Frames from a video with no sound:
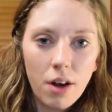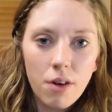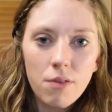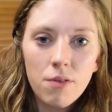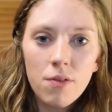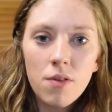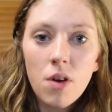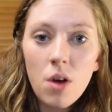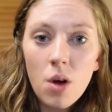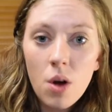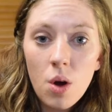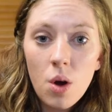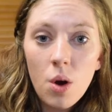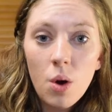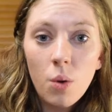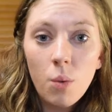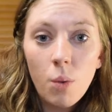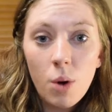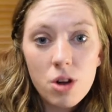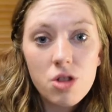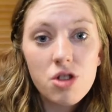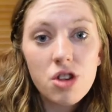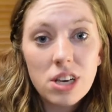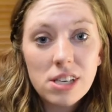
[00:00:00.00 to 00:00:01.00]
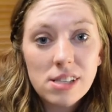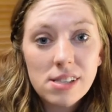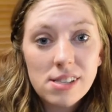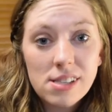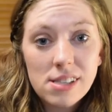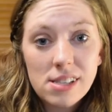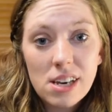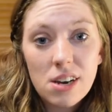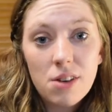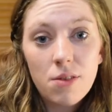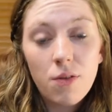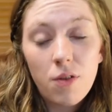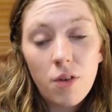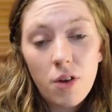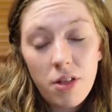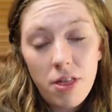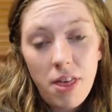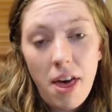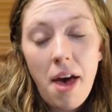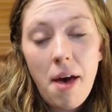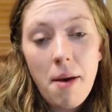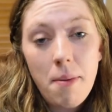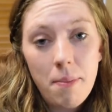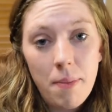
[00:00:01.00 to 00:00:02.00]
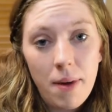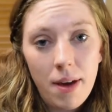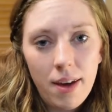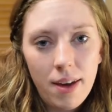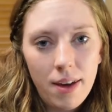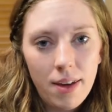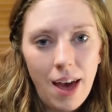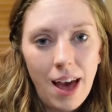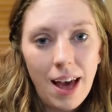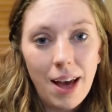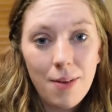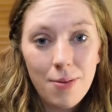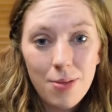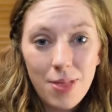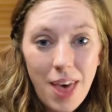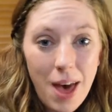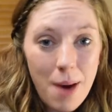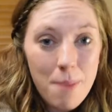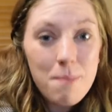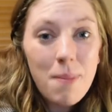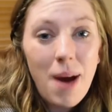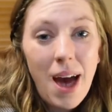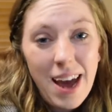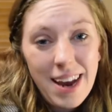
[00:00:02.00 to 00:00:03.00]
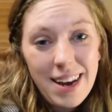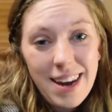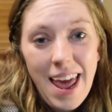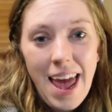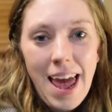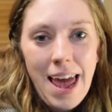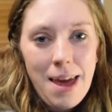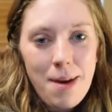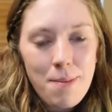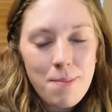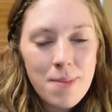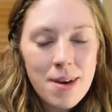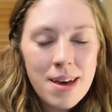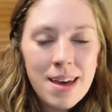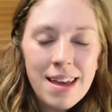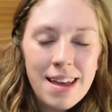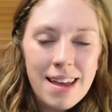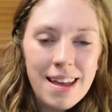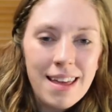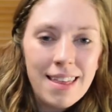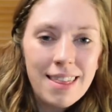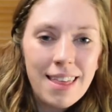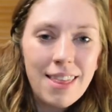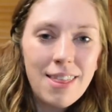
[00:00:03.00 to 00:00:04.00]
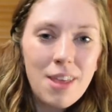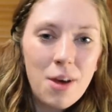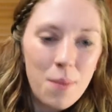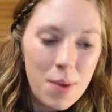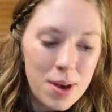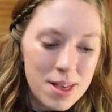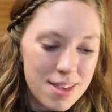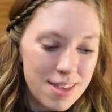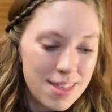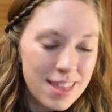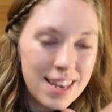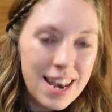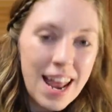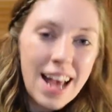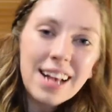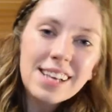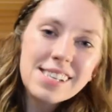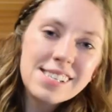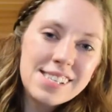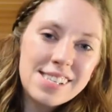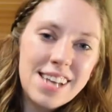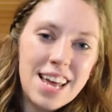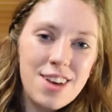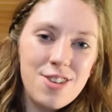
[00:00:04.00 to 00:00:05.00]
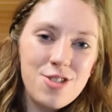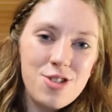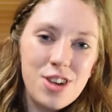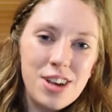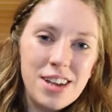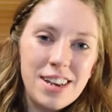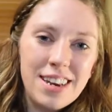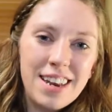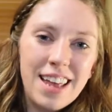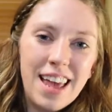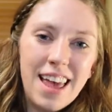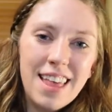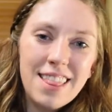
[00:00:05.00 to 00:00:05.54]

of what Jesus did for them by name. Then they went to the next station,